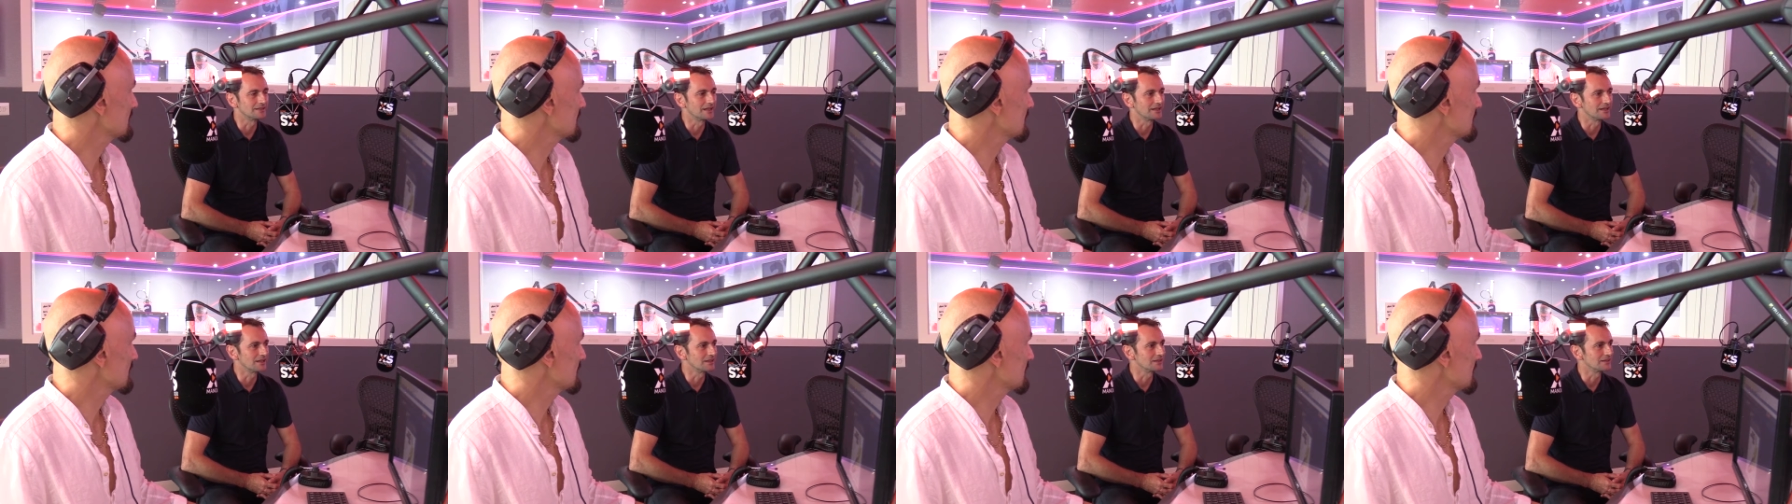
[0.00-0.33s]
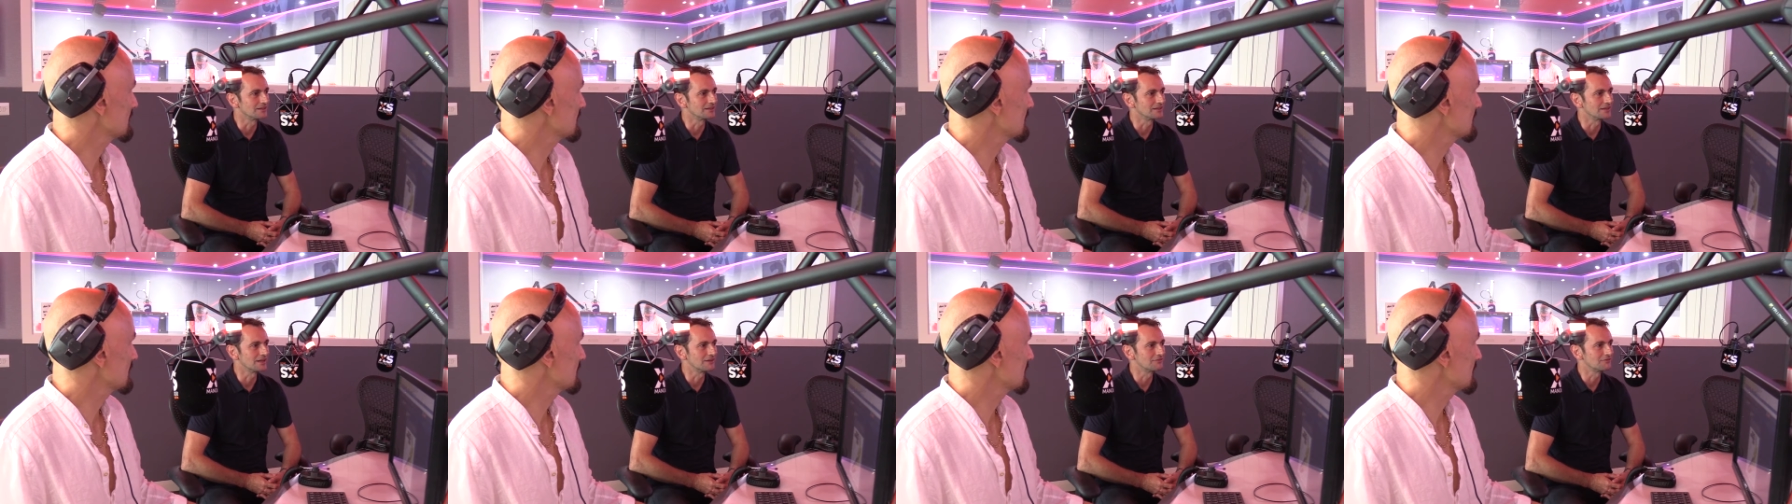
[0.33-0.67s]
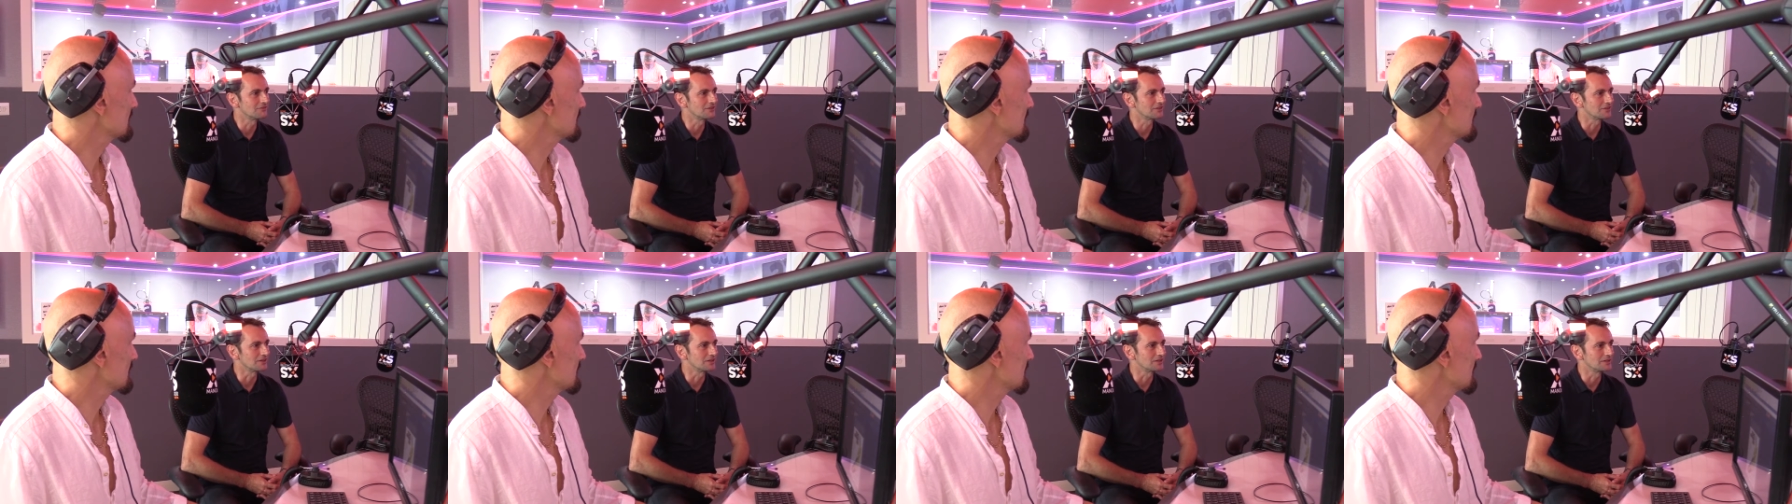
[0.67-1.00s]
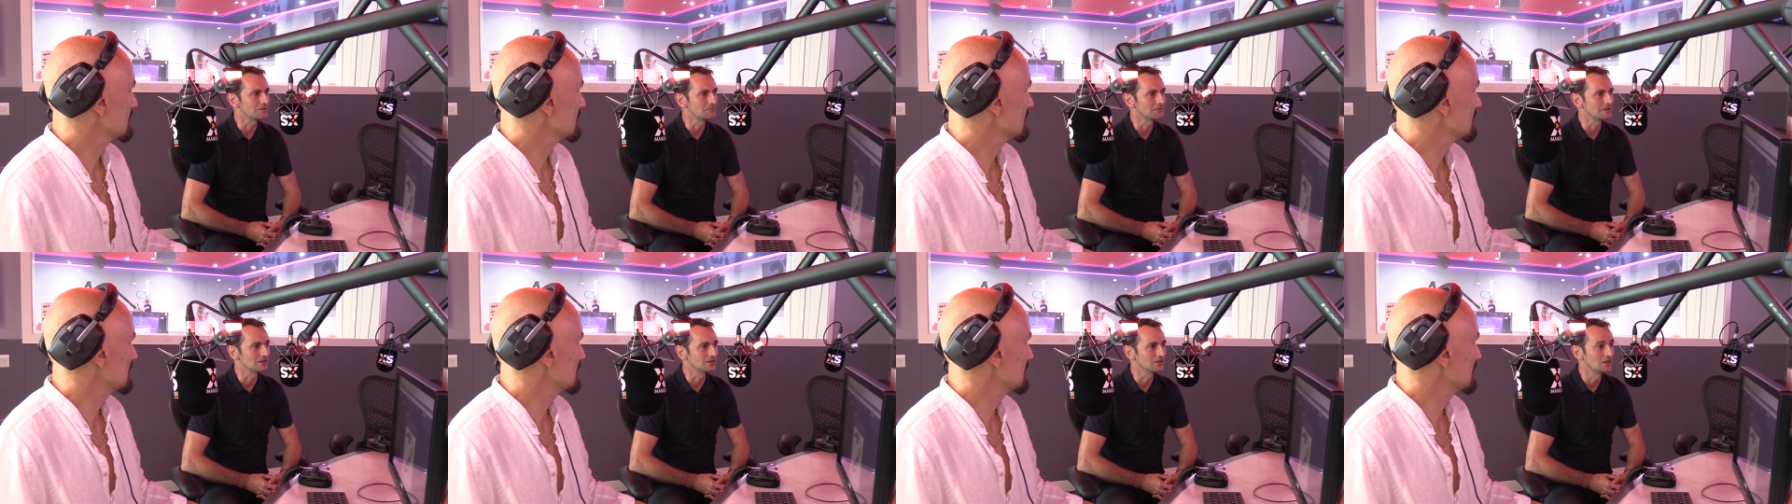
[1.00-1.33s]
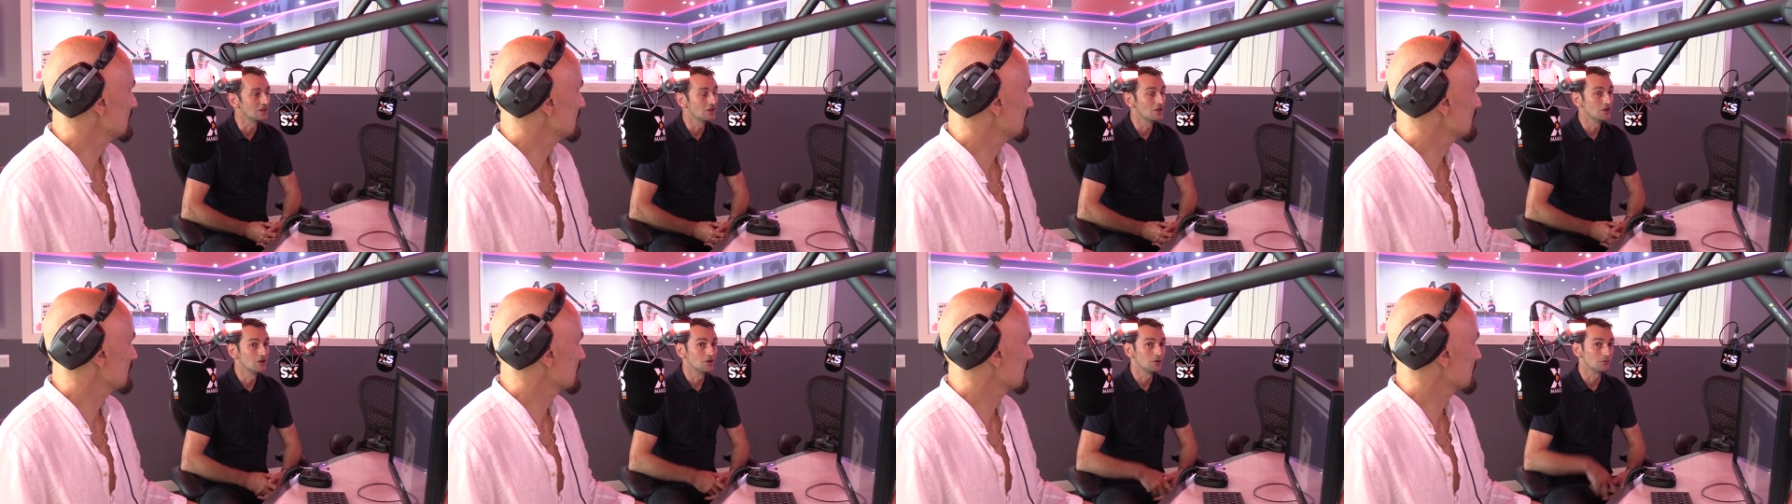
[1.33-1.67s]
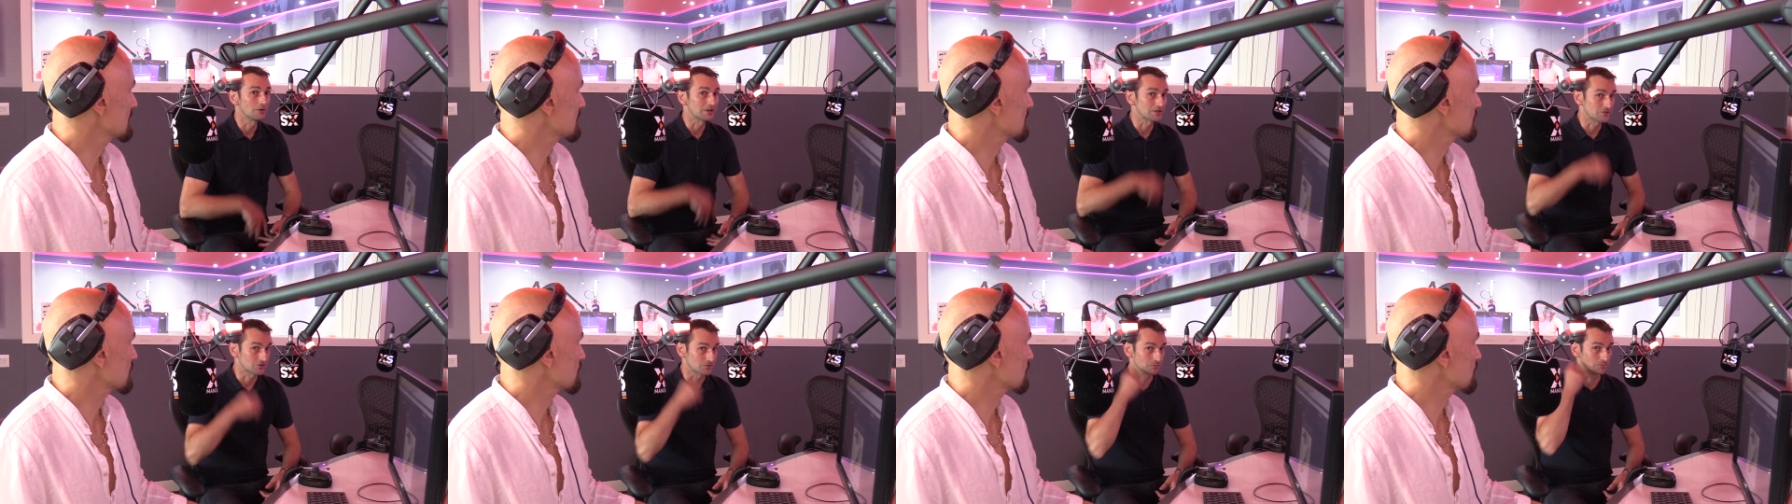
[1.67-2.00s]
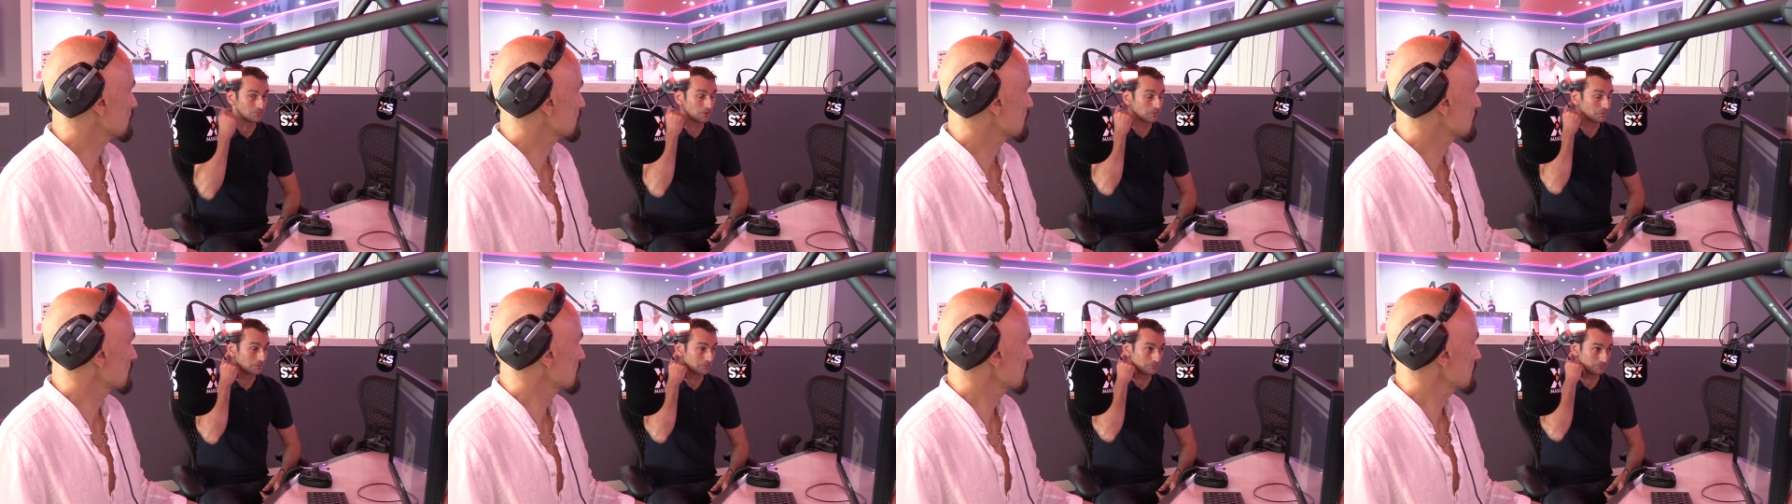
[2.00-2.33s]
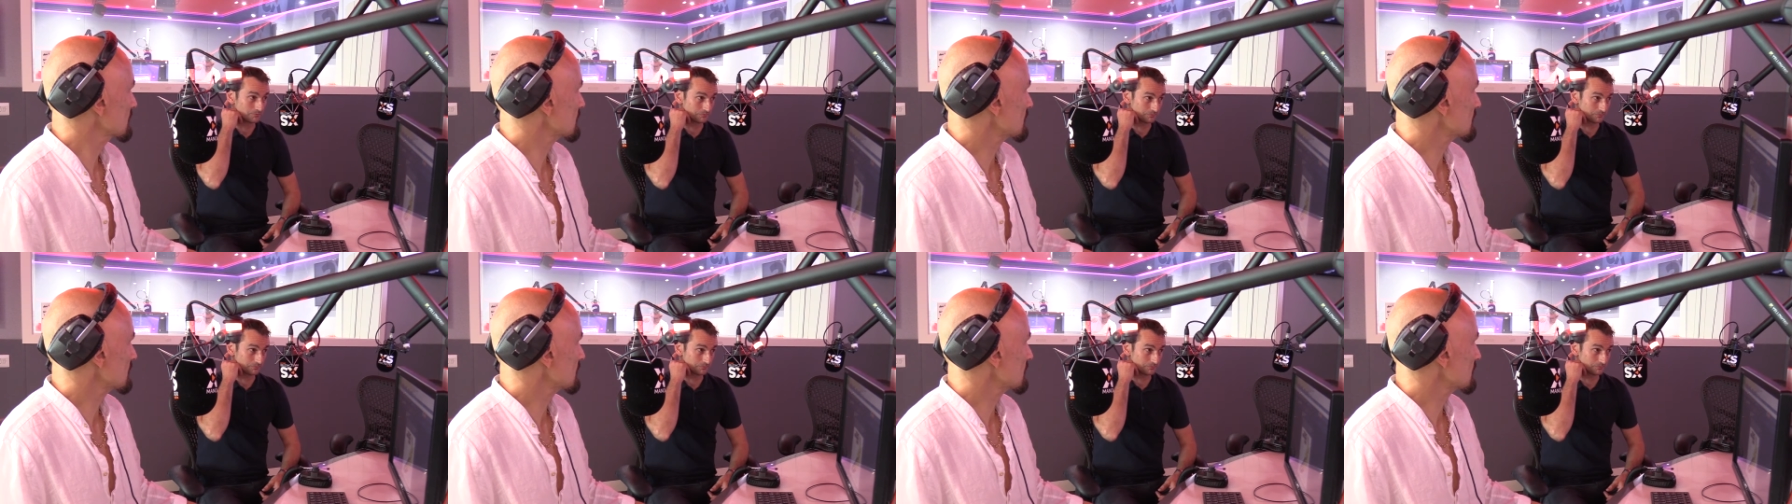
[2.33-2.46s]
anything and everything. I mean, we had some proper